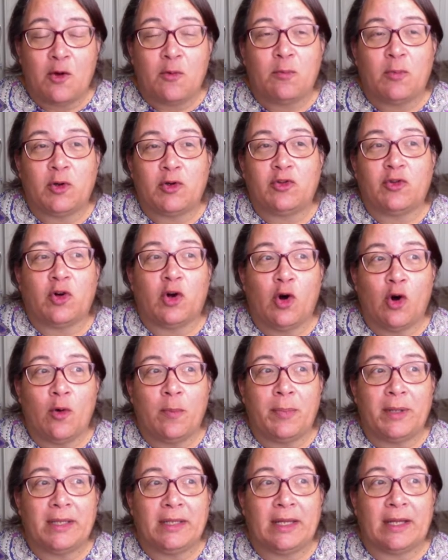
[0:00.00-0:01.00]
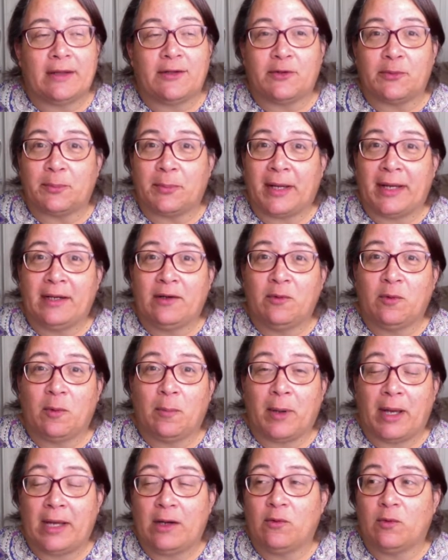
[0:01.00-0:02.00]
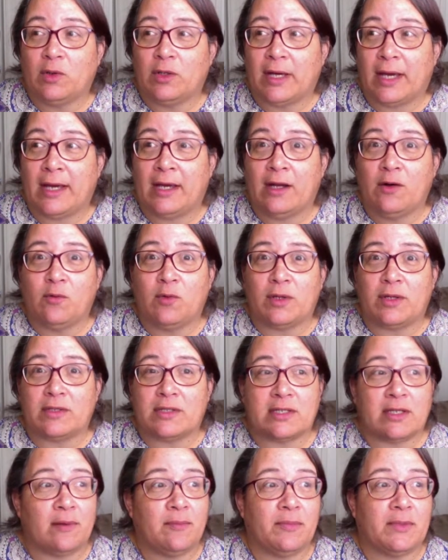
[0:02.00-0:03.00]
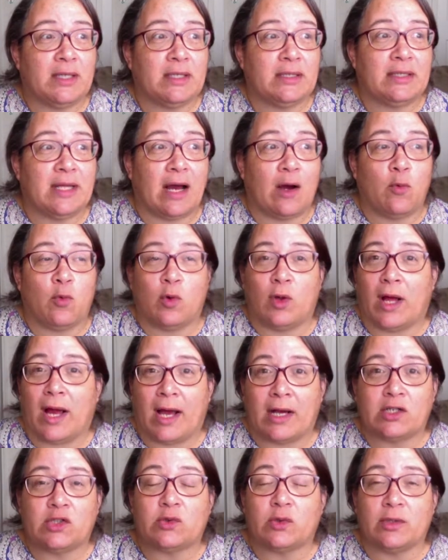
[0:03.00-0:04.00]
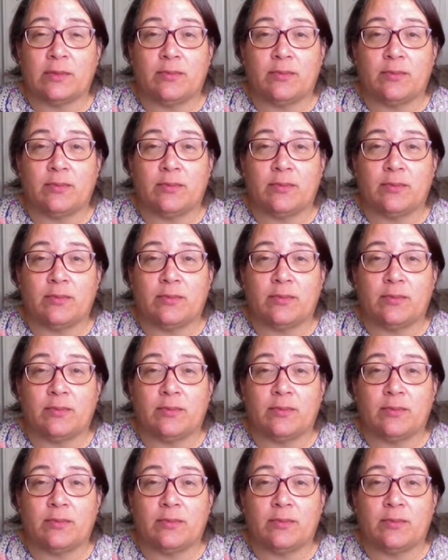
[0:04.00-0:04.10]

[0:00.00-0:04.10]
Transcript: but you're hoping that their pain will end with something that will actually